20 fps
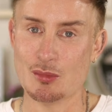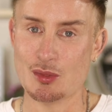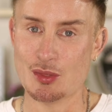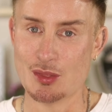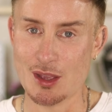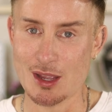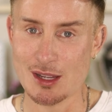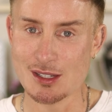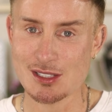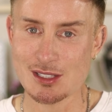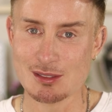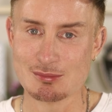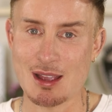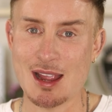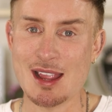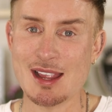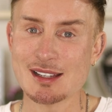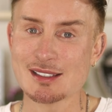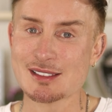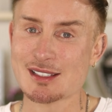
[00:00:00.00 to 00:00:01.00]
this
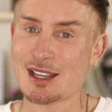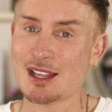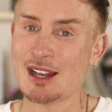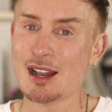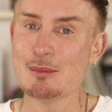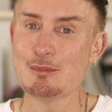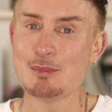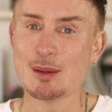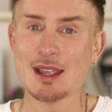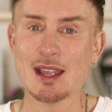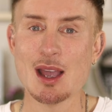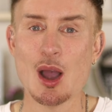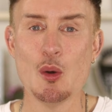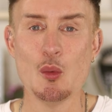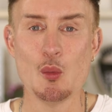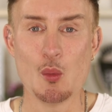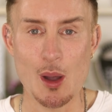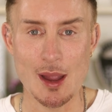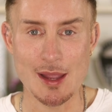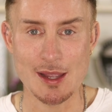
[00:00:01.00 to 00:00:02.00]
is gonna be a
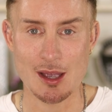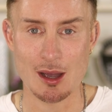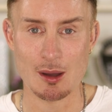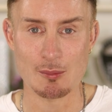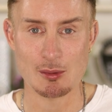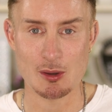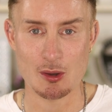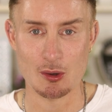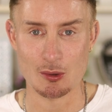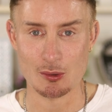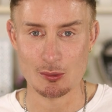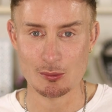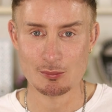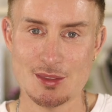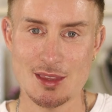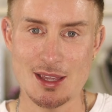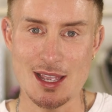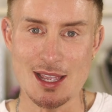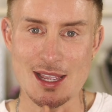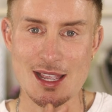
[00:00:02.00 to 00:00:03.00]
wake-up call.
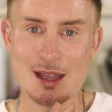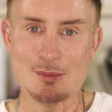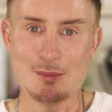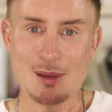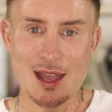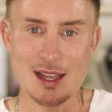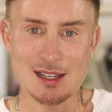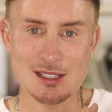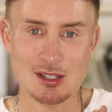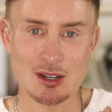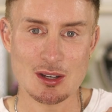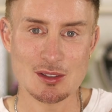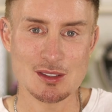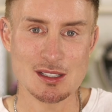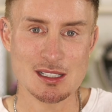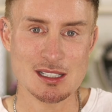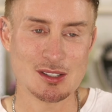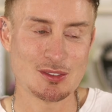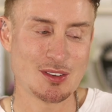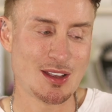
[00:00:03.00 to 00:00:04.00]
The EMS on
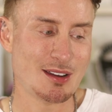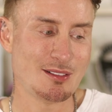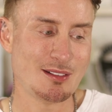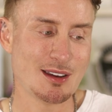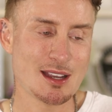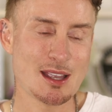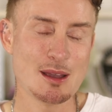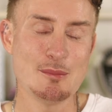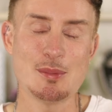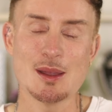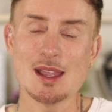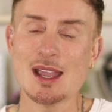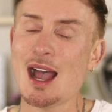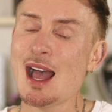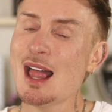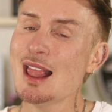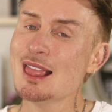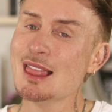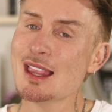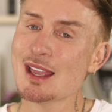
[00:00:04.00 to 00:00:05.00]
the SPHERA can be
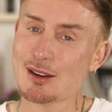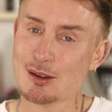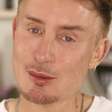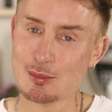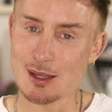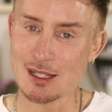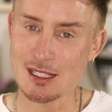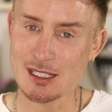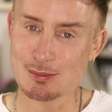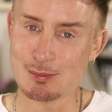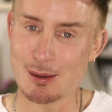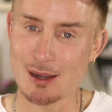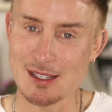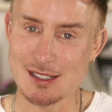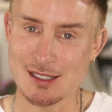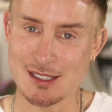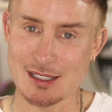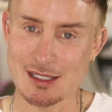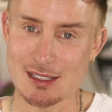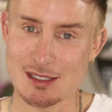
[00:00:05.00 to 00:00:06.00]
a little bit
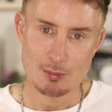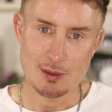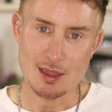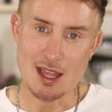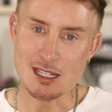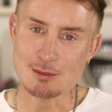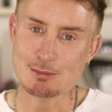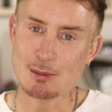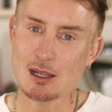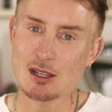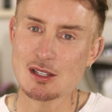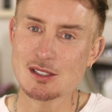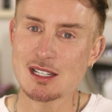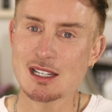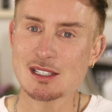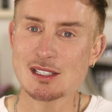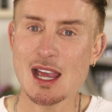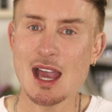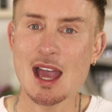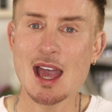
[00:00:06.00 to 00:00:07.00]
spicy, but that's because
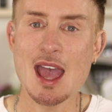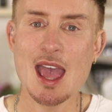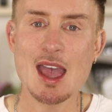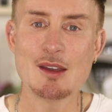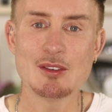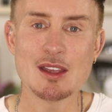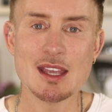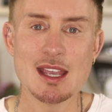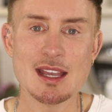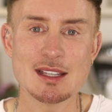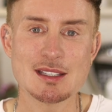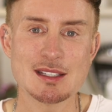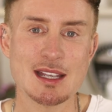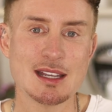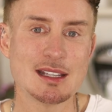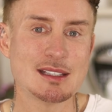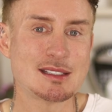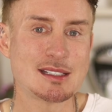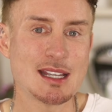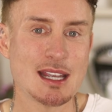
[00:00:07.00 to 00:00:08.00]
it's a
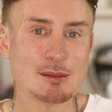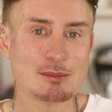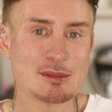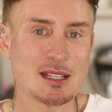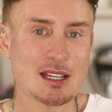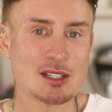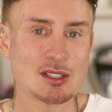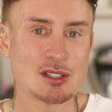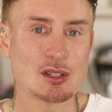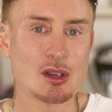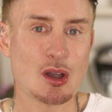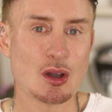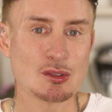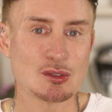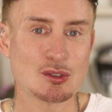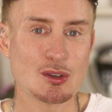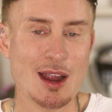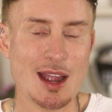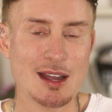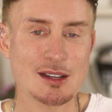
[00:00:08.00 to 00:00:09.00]
heavy-hitting deep tissue
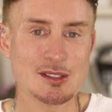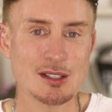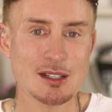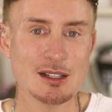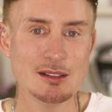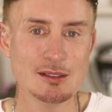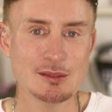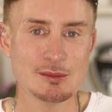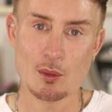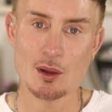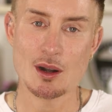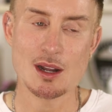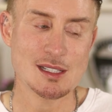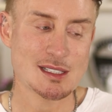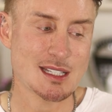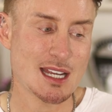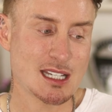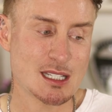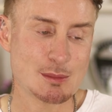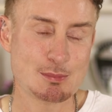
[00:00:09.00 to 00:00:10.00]
contractor. When I
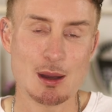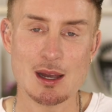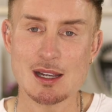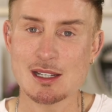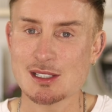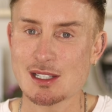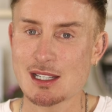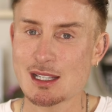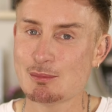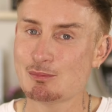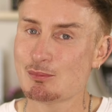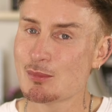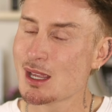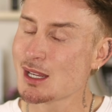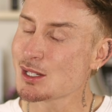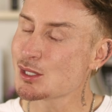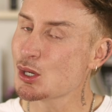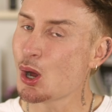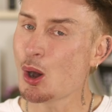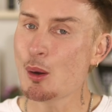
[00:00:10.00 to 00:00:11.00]
say spicy,
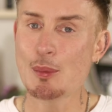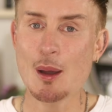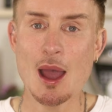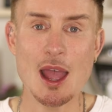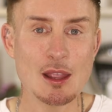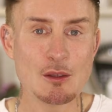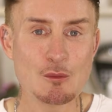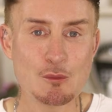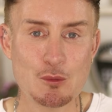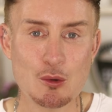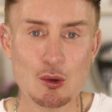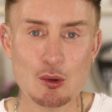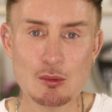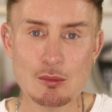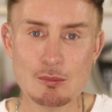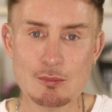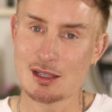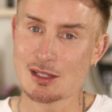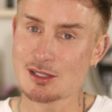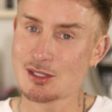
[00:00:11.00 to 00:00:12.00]
it's not
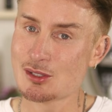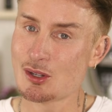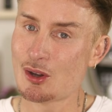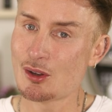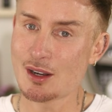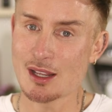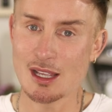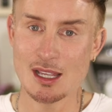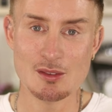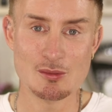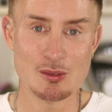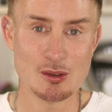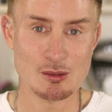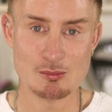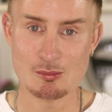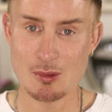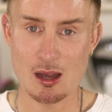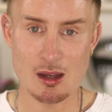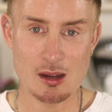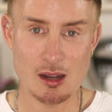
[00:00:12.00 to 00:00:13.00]
painful, it's not
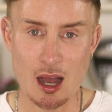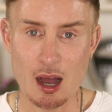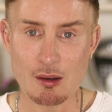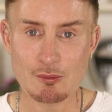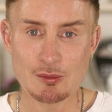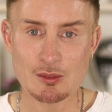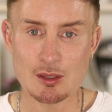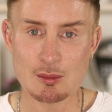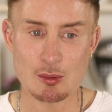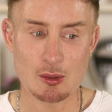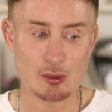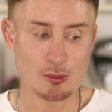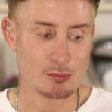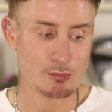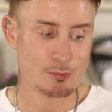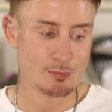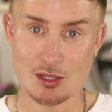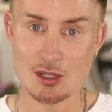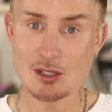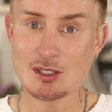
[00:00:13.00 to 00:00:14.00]
even uncomfortable.
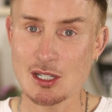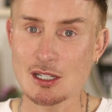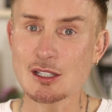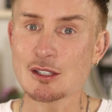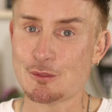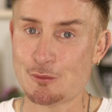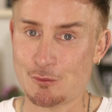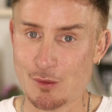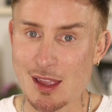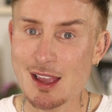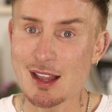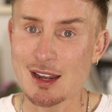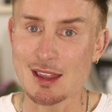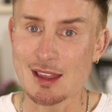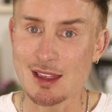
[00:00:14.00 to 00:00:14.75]
You just feel